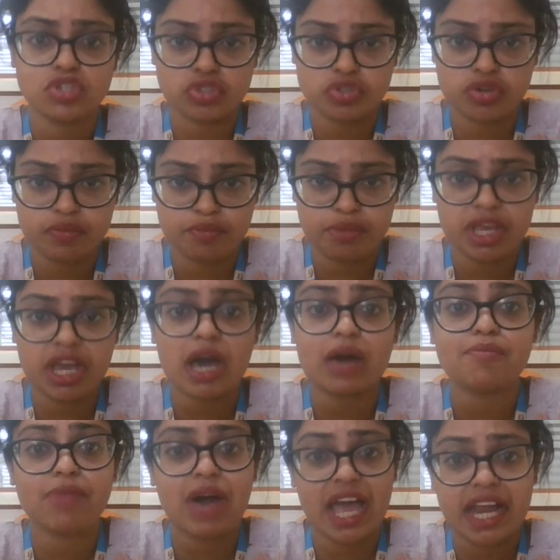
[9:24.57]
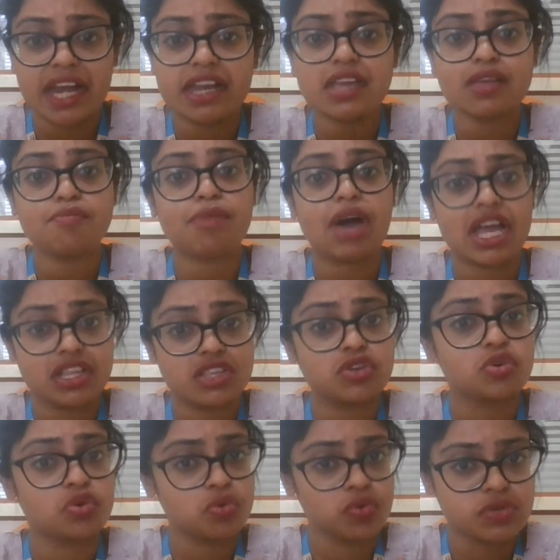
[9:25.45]
should be abiding by the
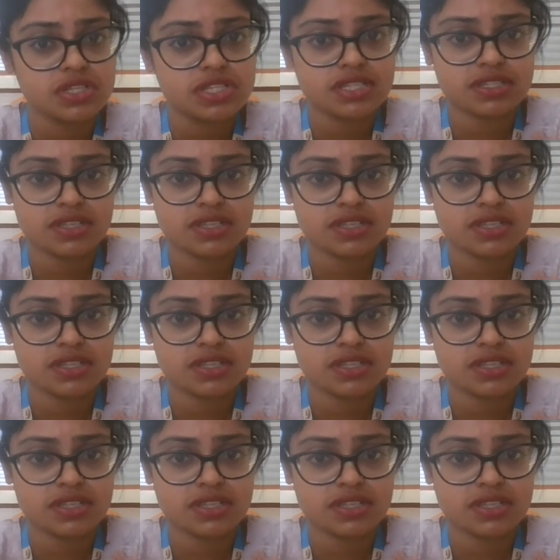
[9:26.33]
rules,